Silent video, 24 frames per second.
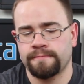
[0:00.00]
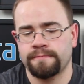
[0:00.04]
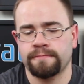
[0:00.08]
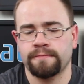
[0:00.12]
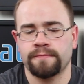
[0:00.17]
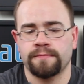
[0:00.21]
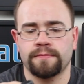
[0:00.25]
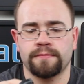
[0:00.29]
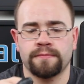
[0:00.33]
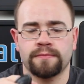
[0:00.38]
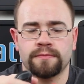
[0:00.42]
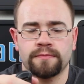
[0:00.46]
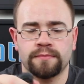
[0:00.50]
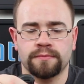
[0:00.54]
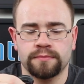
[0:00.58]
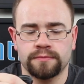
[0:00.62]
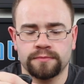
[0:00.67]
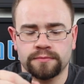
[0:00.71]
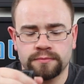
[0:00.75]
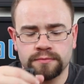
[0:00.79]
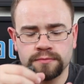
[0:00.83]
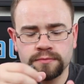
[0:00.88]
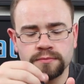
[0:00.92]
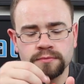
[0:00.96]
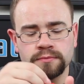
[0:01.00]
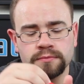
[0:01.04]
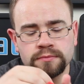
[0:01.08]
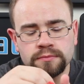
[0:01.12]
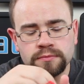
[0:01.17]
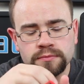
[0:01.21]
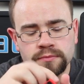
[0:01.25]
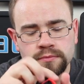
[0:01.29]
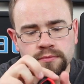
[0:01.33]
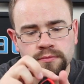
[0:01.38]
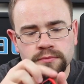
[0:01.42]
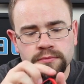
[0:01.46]

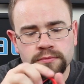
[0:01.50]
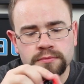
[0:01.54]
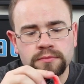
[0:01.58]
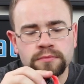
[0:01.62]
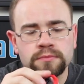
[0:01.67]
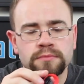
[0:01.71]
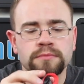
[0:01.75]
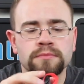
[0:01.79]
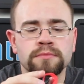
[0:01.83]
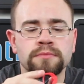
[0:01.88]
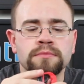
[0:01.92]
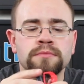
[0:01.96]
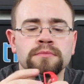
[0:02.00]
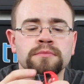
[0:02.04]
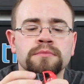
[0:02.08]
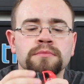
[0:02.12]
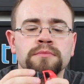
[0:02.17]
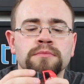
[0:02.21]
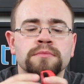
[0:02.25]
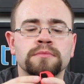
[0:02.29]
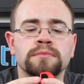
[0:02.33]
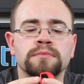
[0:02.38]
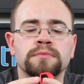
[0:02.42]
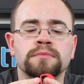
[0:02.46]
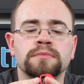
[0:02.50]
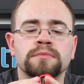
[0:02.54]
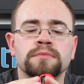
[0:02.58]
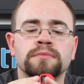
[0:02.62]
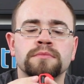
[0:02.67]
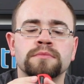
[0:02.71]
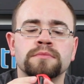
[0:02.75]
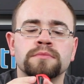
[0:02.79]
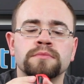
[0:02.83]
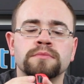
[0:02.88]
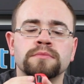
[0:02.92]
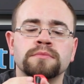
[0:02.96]

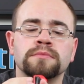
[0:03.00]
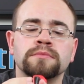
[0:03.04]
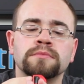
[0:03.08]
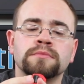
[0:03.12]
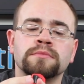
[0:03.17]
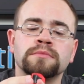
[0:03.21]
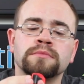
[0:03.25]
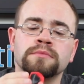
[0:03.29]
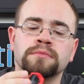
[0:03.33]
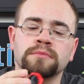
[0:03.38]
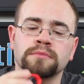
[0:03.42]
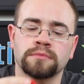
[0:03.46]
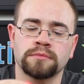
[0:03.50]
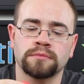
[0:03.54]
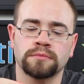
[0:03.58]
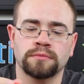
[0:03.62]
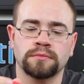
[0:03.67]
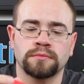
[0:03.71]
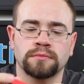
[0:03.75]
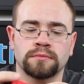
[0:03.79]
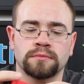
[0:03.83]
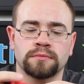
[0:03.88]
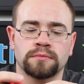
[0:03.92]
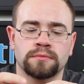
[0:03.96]
Nobody speaks.